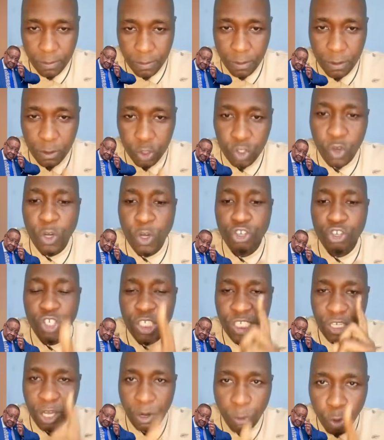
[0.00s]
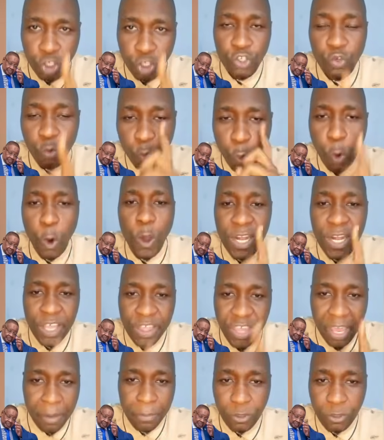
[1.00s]
So we should warn
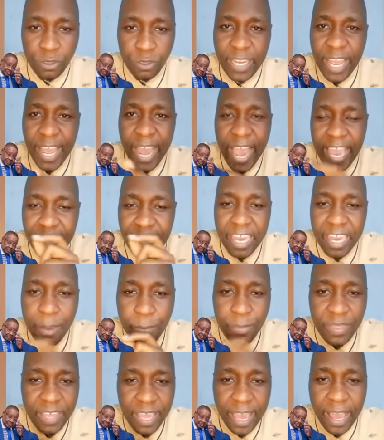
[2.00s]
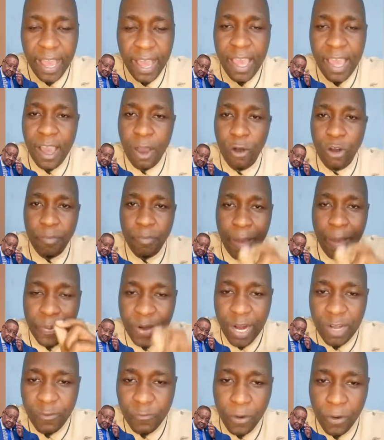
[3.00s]
them. Today I came there on my
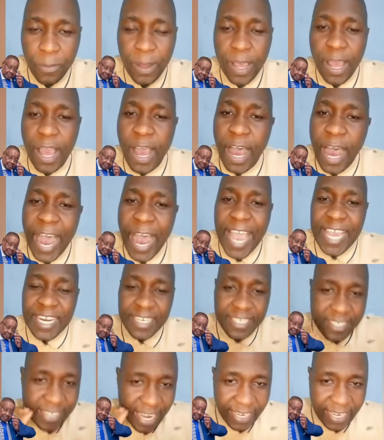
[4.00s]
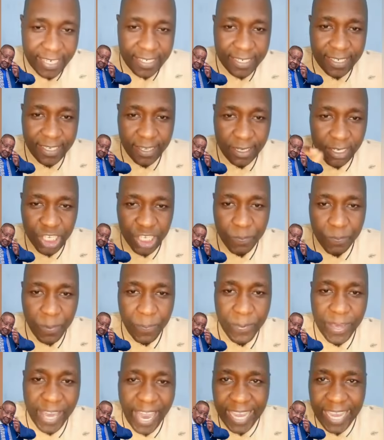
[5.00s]
platform. I tagged
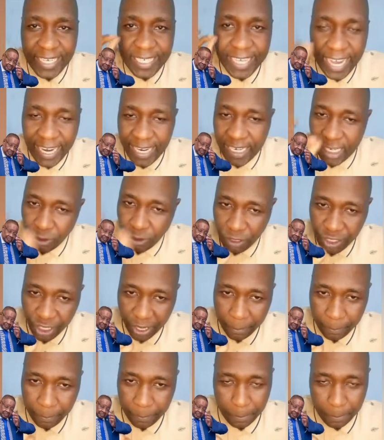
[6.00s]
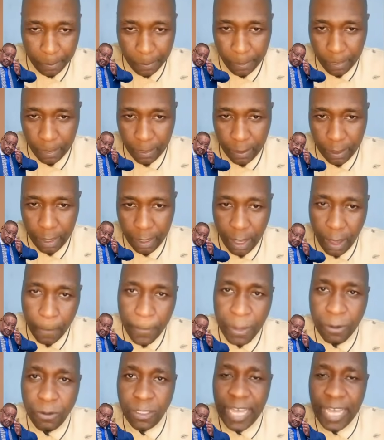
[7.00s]
DPP, I tagged UTM
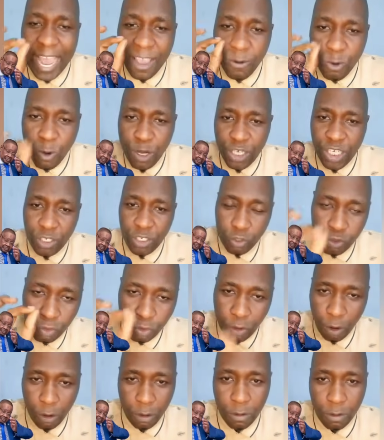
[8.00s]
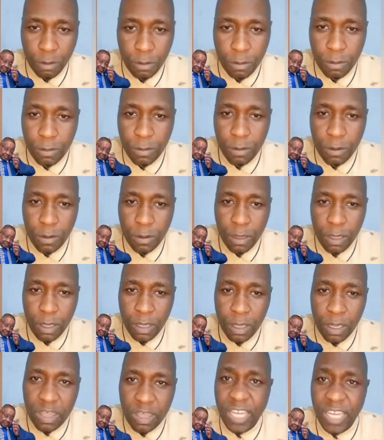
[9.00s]
because I wanted you to know
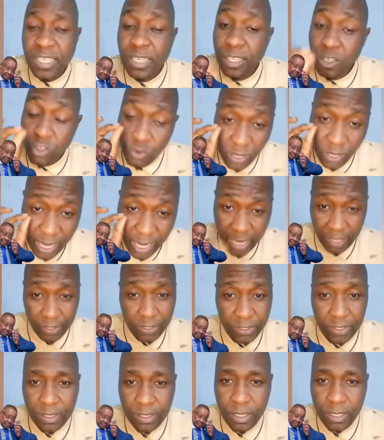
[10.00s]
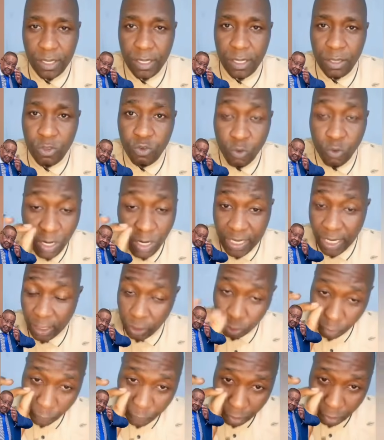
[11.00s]
that you guys, you want us
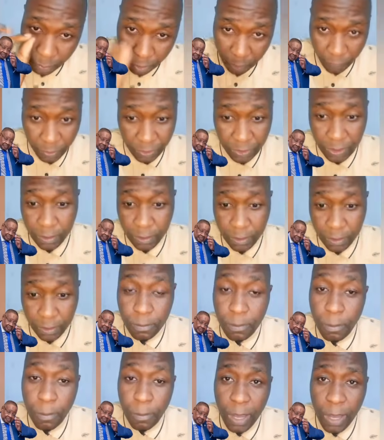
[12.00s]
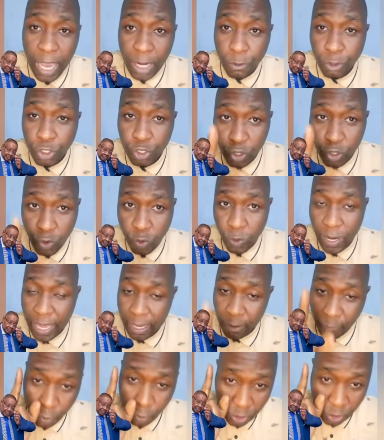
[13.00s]
to fail prophecy and we should look like
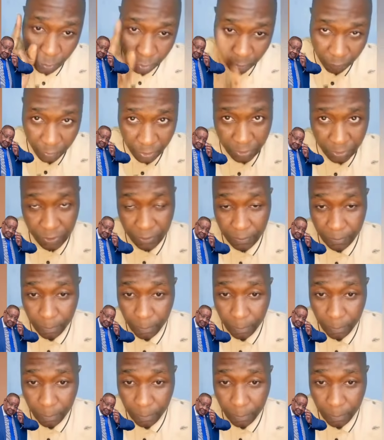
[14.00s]
false prophets